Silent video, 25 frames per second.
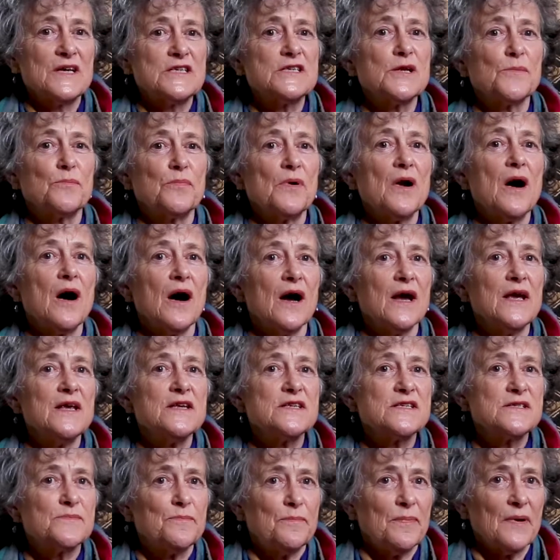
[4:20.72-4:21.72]

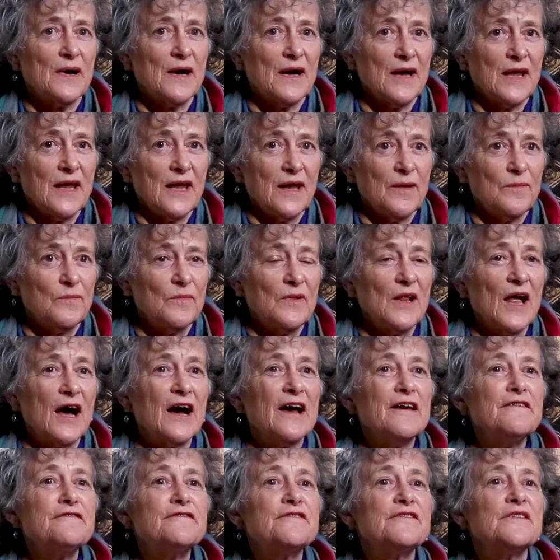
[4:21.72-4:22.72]
surprise by
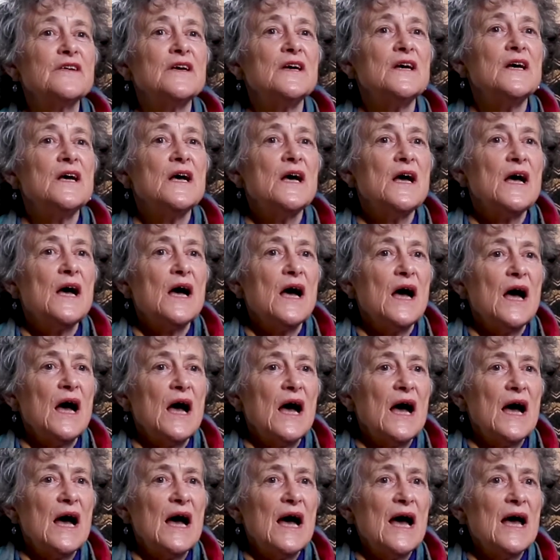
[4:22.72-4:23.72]
life,
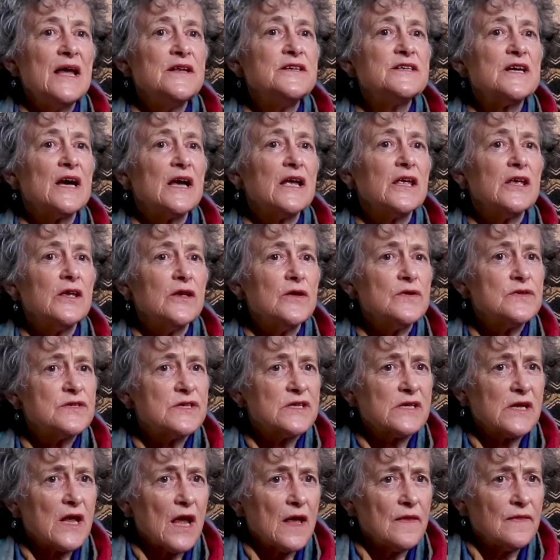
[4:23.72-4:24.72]
and I used to
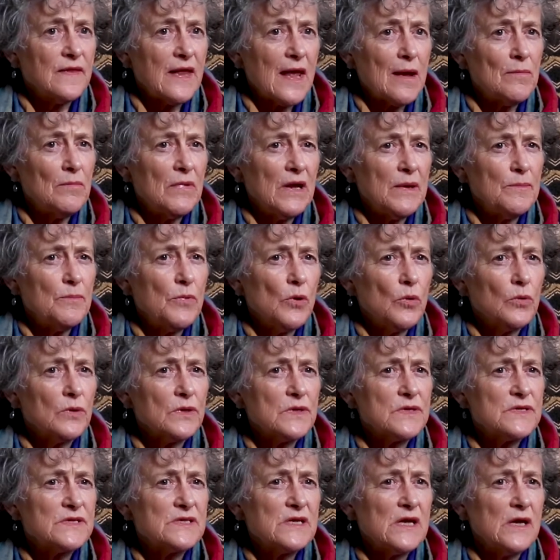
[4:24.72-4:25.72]
get the Emily Ball
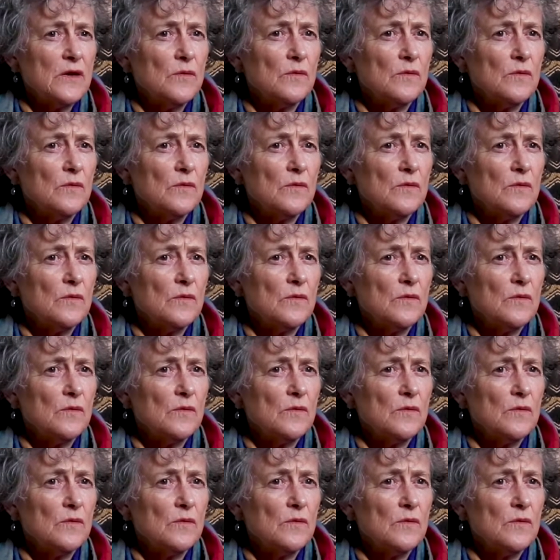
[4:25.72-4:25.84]
at C.